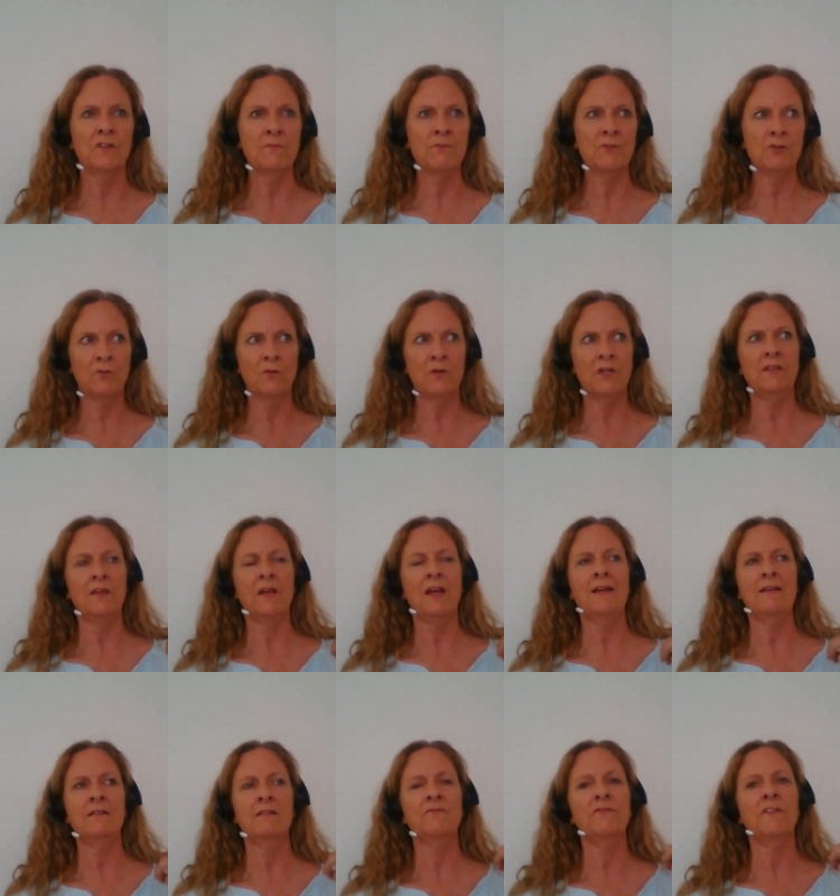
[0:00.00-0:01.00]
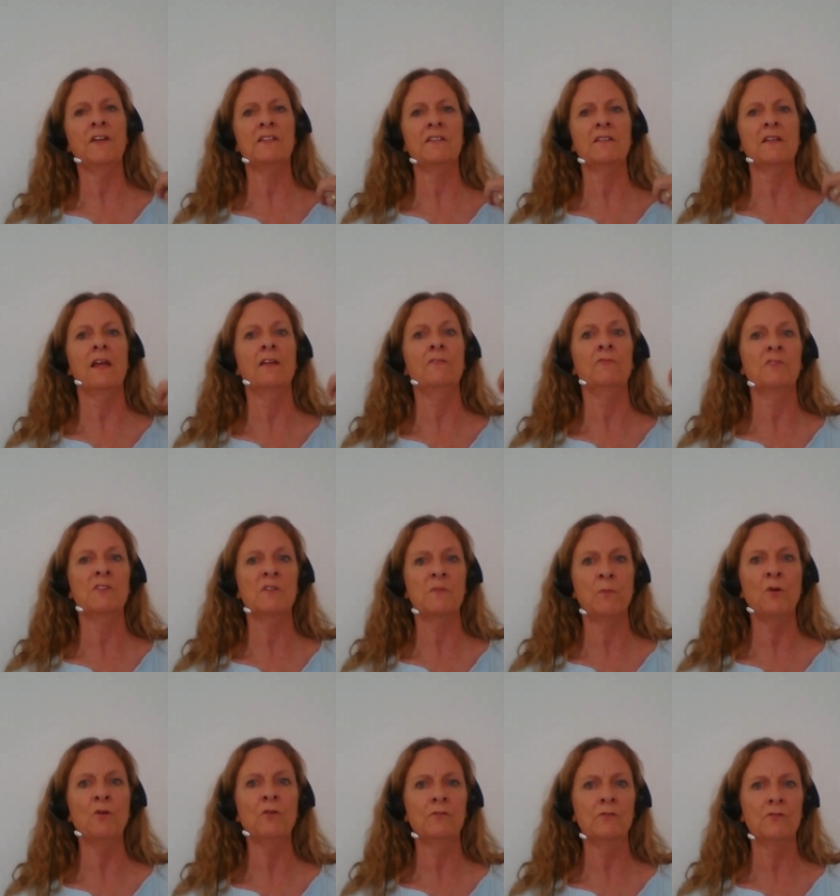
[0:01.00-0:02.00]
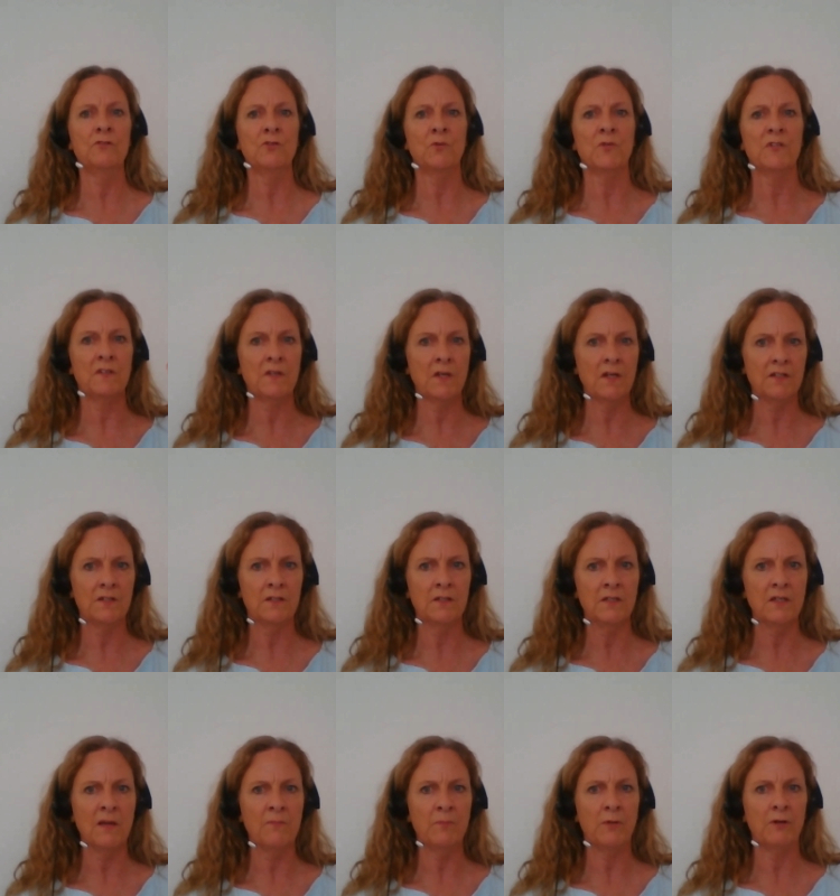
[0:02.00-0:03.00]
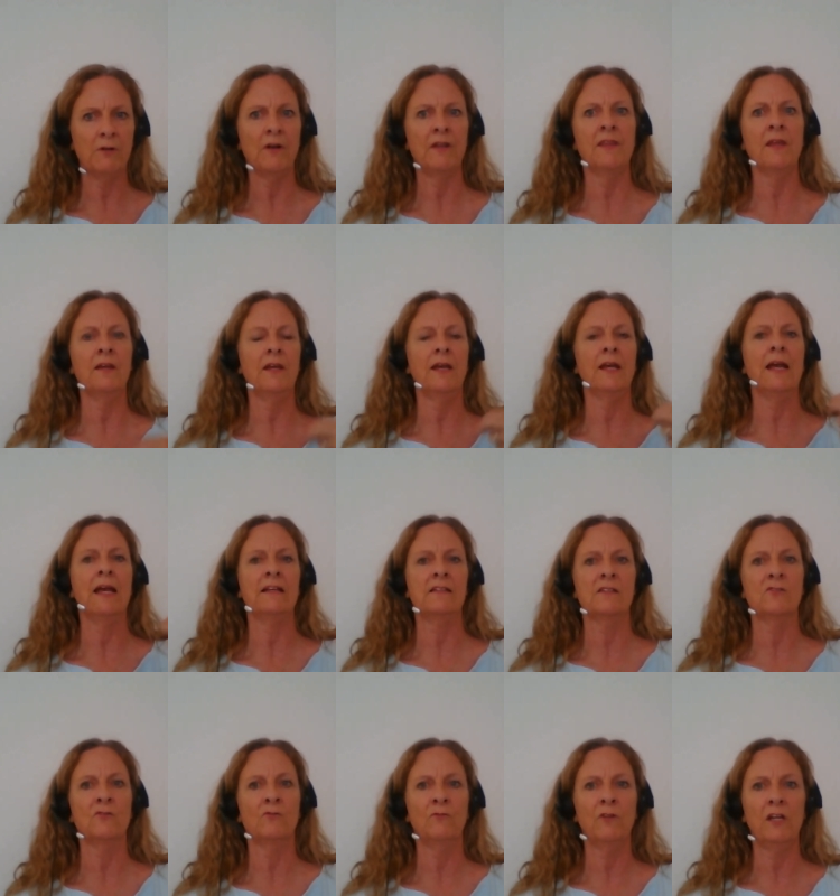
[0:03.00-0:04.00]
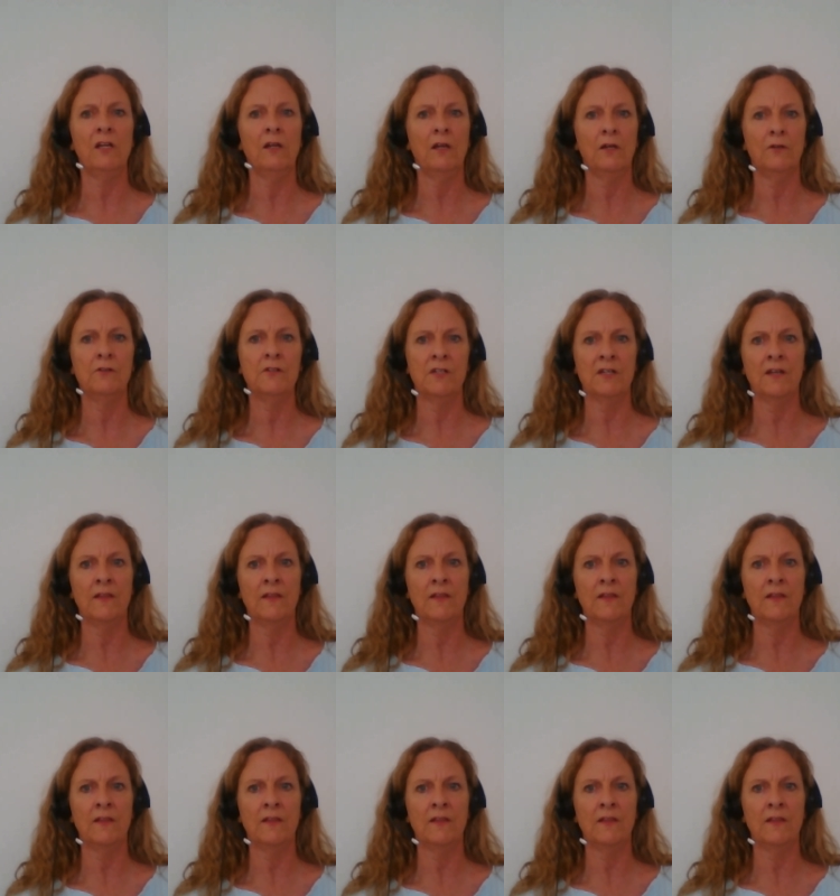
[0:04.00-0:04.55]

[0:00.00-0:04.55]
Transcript: some degree the air defense can respond to a certain number and then it has to reload.